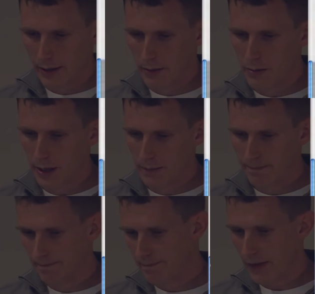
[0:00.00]
and then there's
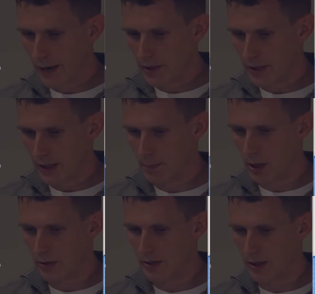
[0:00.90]
5 or 6
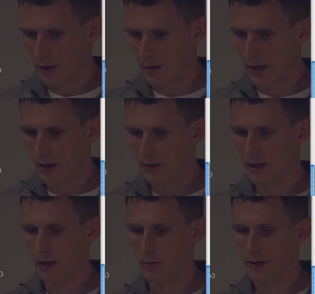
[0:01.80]
posts here. They all
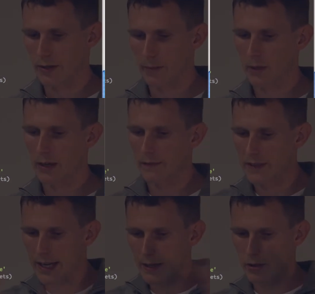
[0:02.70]
start with some kind
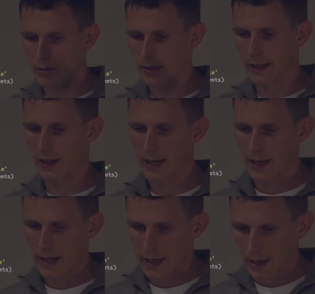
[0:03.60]
of date string.
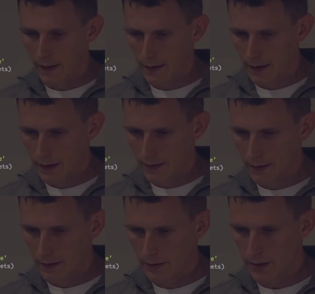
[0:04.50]
And
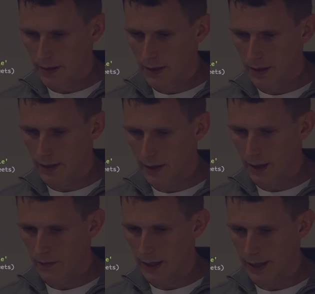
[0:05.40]
then you'll see they
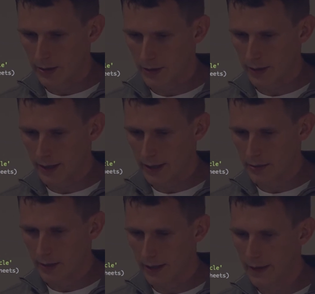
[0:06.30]
have dashes in the date
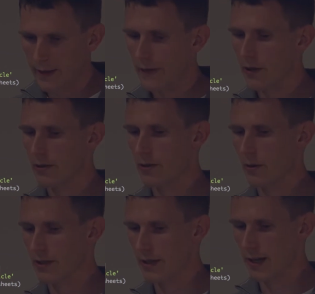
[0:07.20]
string, and then they have
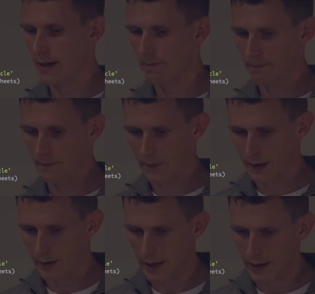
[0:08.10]
underscores in the name.
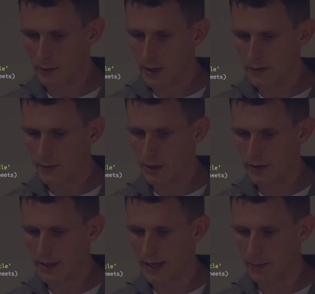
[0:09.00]
Okay, and then we have some
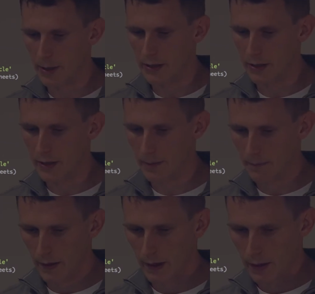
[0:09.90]
other static pages here.
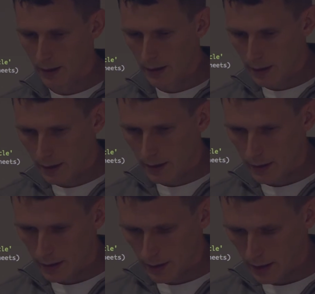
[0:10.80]

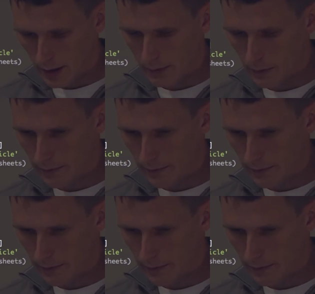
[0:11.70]
And I will